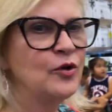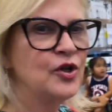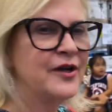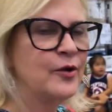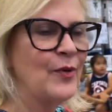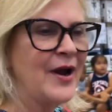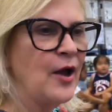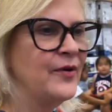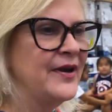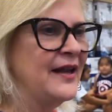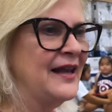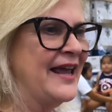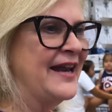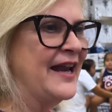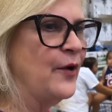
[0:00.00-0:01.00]
look around,
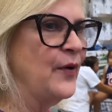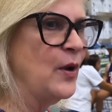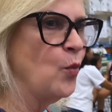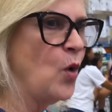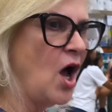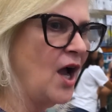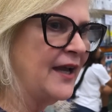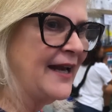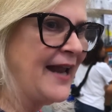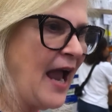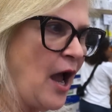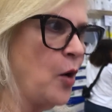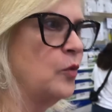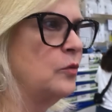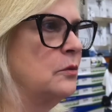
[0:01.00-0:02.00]
let Harry walk it
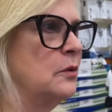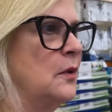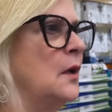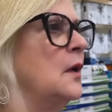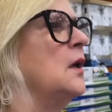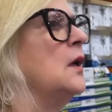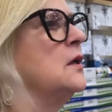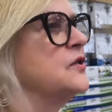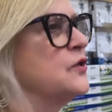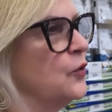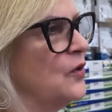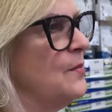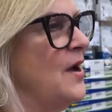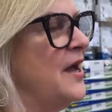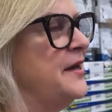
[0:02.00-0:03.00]
out. So
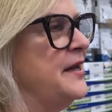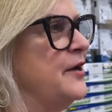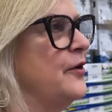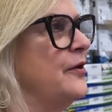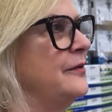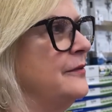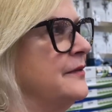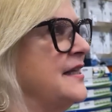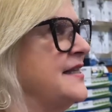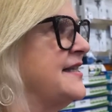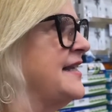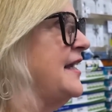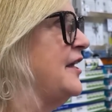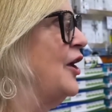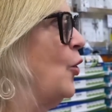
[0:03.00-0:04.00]
come on dear, let's
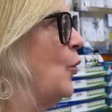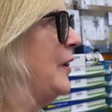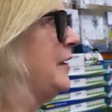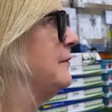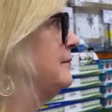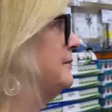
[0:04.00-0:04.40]
get going.